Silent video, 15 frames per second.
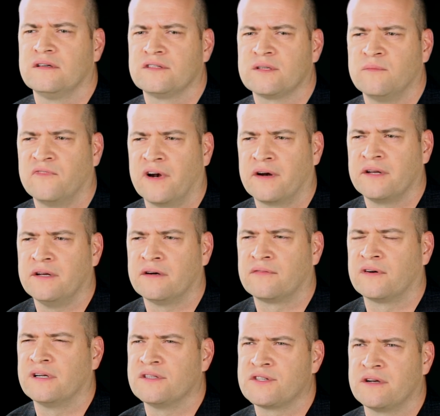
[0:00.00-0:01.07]
some very dear
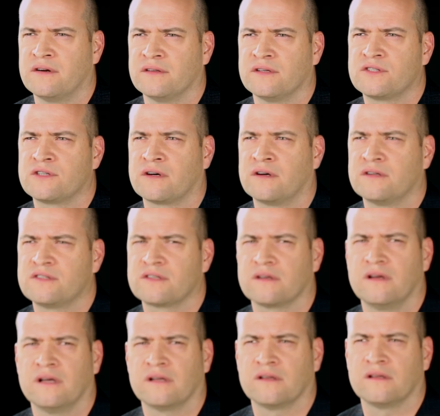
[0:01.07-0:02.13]
friends here in this church
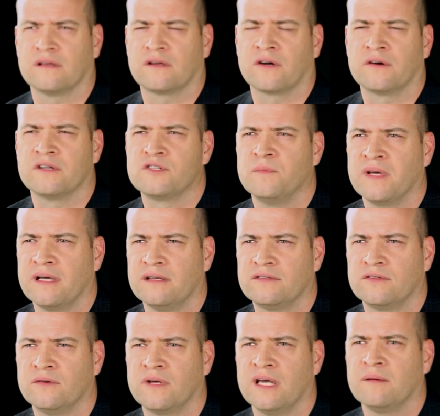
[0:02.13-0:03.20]
encouraged me
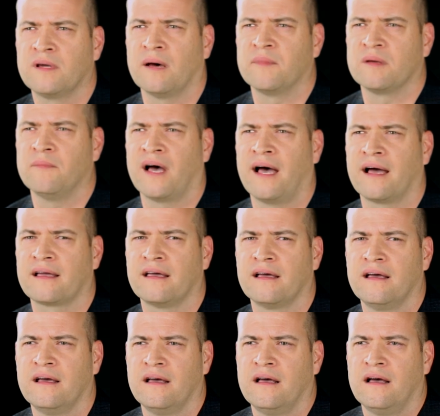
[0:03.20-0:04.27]
to keep coming back.
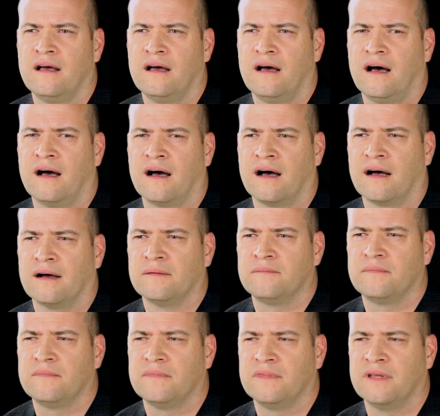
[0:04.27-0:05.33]

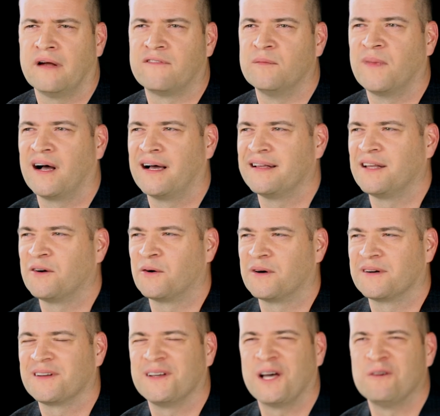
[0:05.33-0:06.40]
Never mind, there
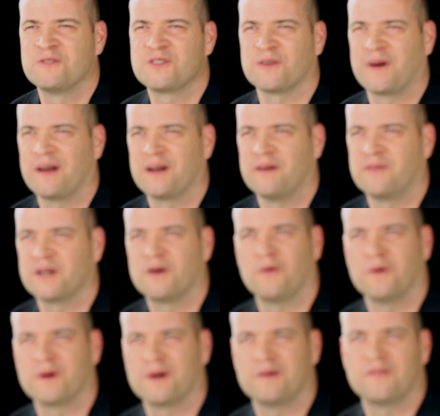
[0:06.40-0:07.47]
were ghosts around every
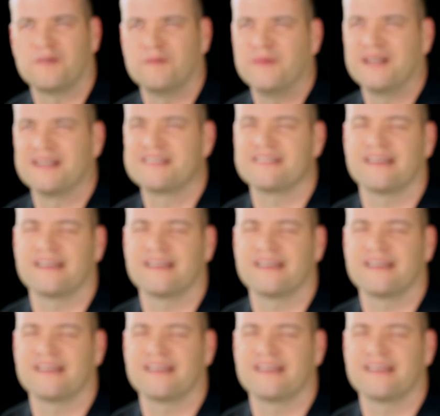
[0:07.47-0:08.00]
corner for me to